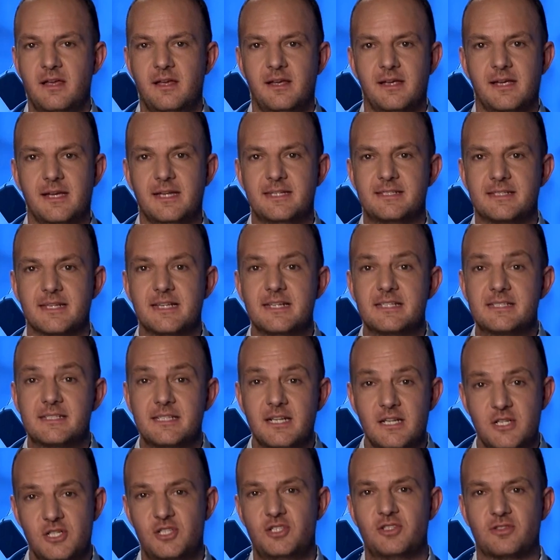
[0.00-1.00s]
it's
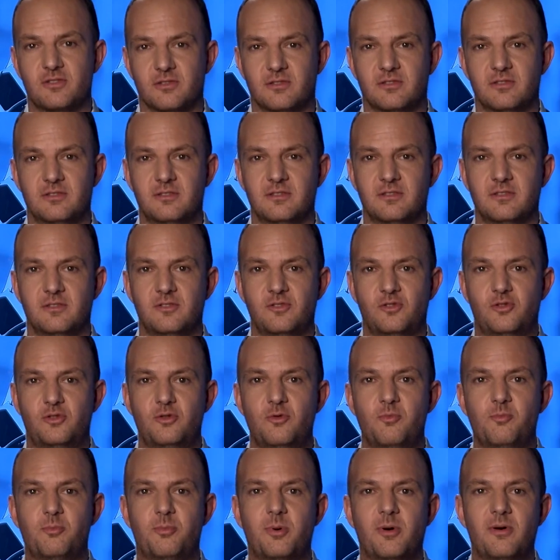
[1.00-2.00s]
essential
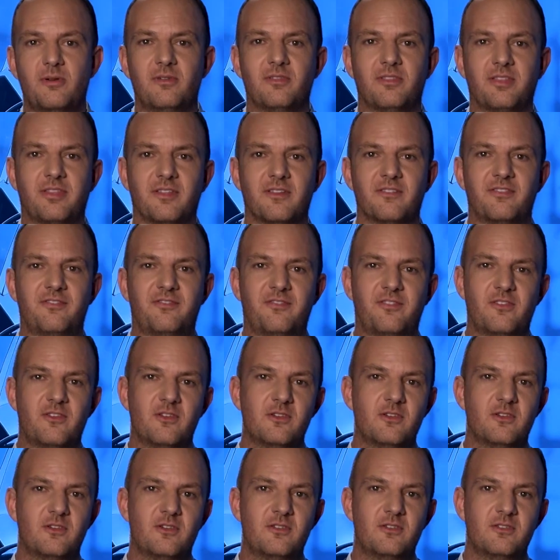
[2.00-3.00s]
to both
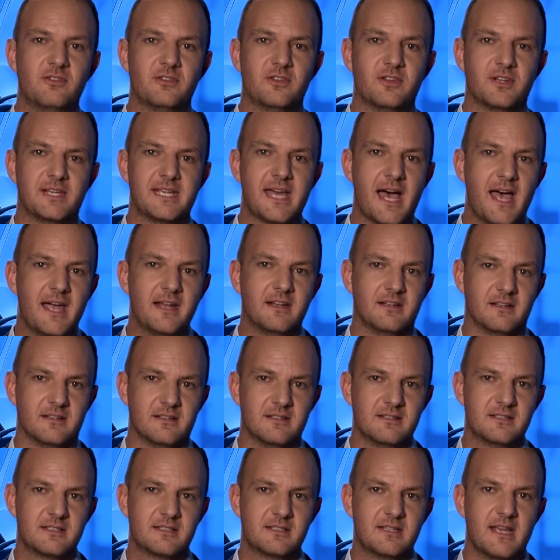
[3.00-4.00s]
follow the
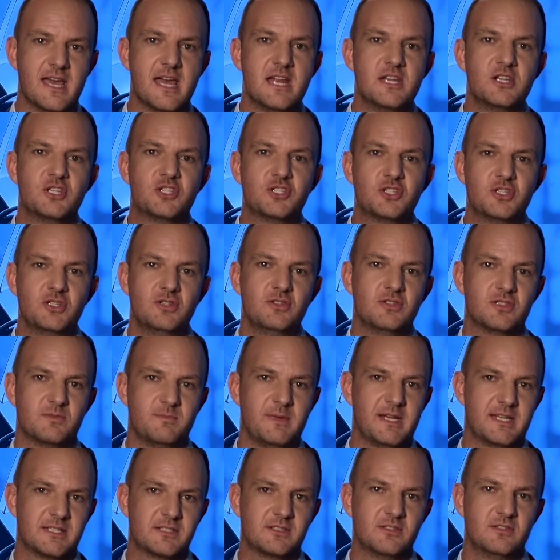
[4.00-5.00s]
guidance and choose
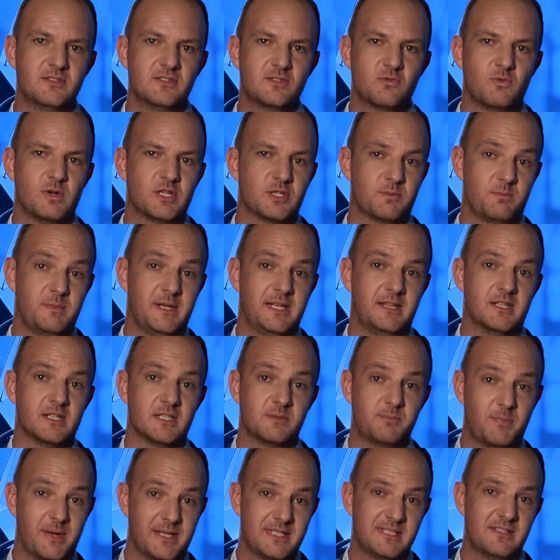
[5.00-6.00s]
mixers which meet the
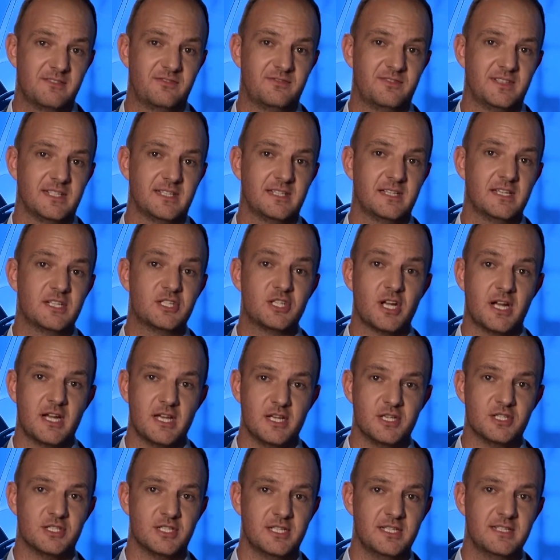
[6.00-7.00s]
specific
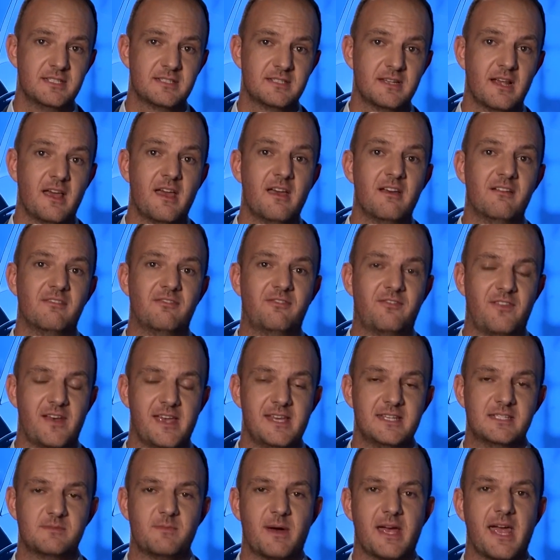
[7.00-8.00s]
challenges
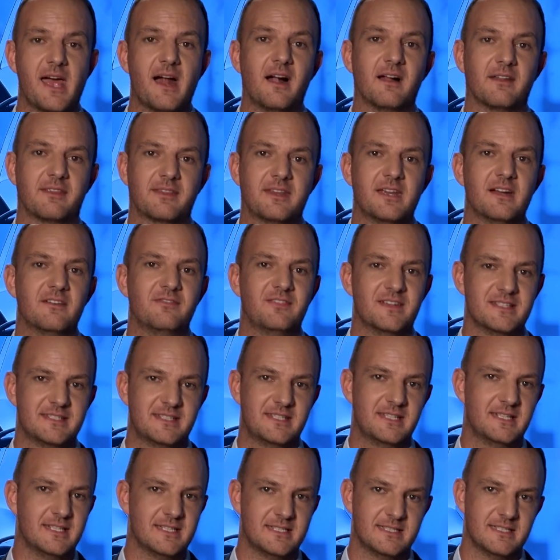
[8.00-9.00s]
faced by healthcare
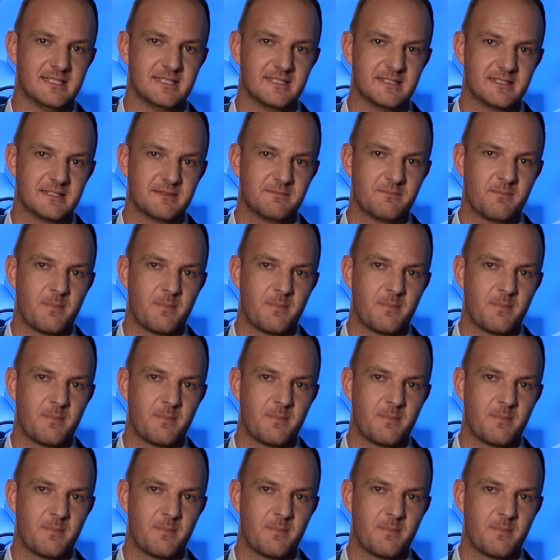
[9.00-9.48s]
facilities.